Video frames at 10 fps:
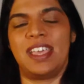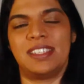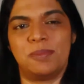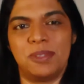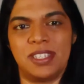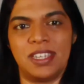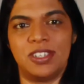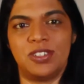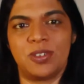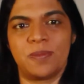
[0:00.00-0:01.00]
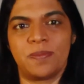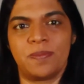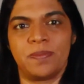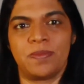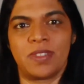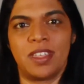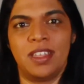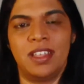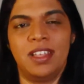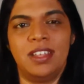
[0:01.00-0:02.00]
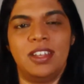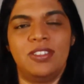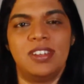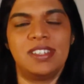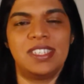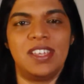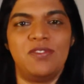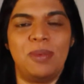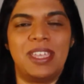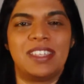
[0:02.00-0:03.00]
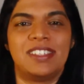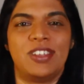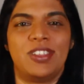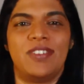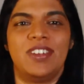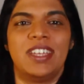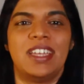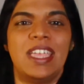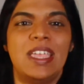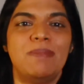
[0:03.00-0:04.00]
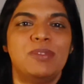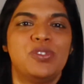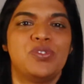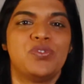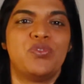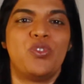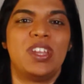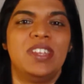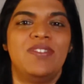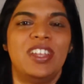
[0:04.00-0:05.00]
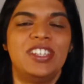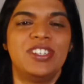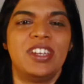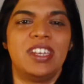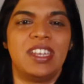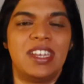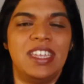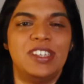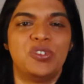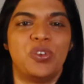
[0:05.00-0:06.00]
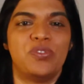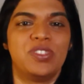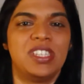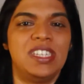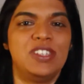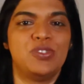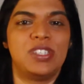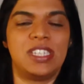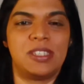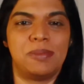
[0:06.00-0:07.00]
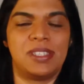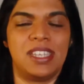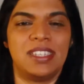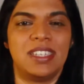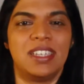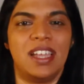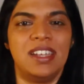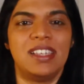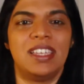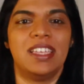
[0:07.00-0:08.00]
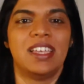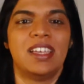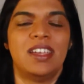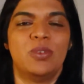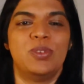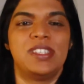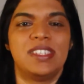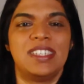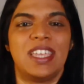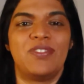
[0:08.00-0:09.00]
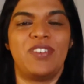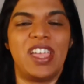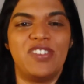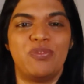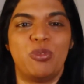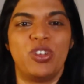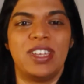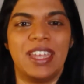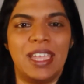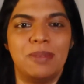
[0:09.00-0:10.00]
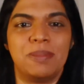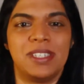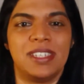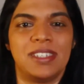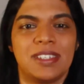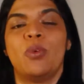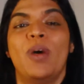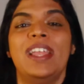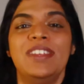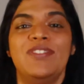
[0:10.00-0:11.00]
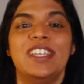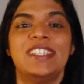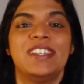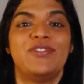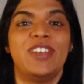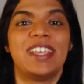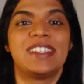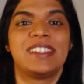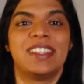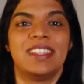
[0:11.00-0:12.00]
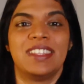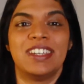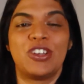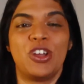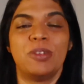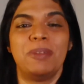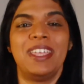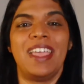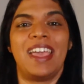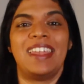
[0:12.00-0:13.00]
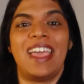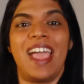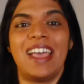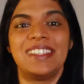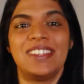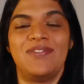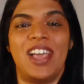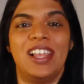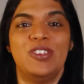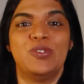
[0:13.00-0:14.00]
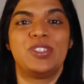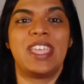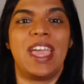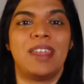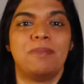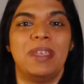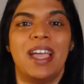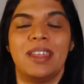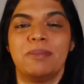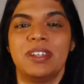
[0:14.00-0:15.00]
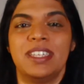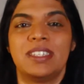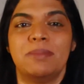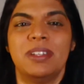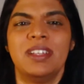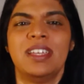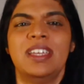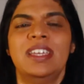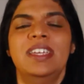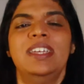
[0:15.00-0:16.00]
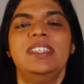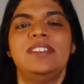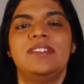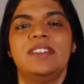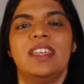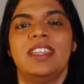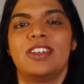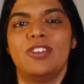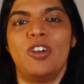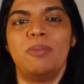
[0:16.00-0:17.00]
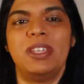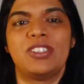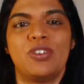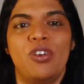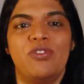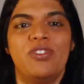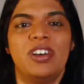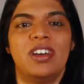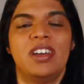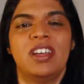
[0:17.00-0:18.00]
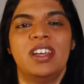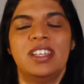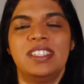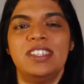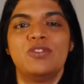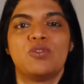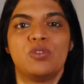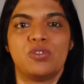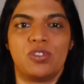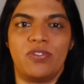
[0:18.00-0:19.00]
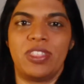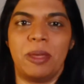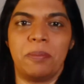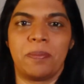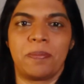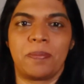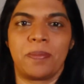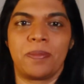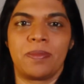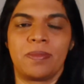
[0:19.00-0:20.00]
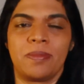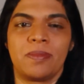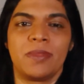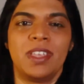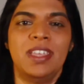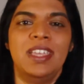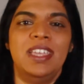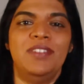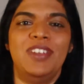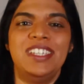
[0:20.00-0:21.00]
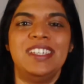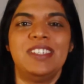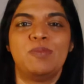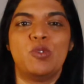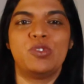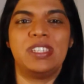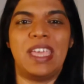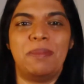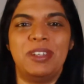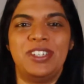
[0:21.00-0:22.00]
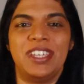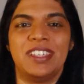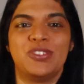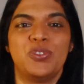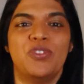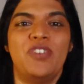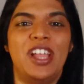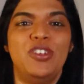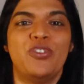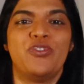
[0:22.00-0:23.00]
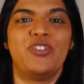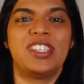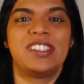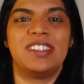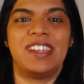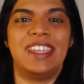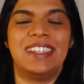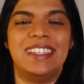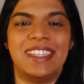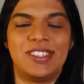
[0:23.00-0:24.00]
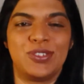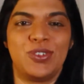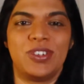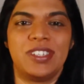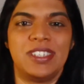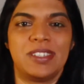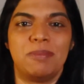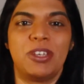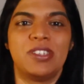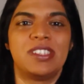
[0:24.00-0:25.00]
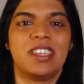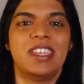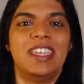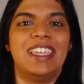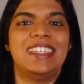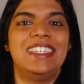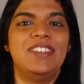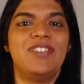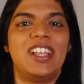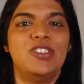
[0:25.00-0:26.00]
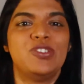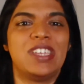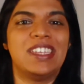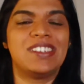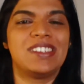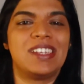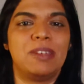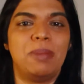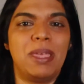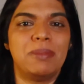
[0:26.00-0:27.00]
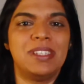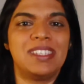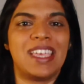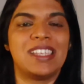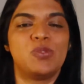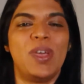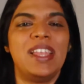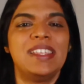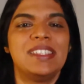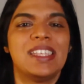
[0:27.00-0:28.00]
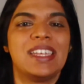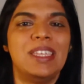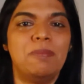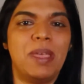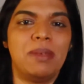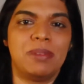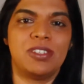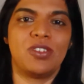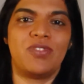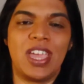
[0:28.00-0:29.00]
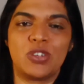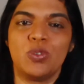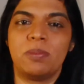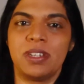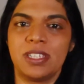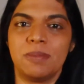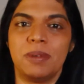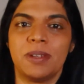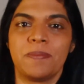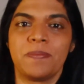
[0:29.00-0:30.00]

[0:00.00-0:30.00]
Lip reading: as a percentage. Now, the Reserve Bank in South Africa aims for an inflationary range of 3 to 6%, and currently we're sitting at 5.9%. While inflation affects the economy and asset values can be unpredictable, history and economics offer certain rules of thumb. Inflation is most damaging to the value of fixed rate debt securities because it devalues interest rate payments as well as the repayments of the accrual principal.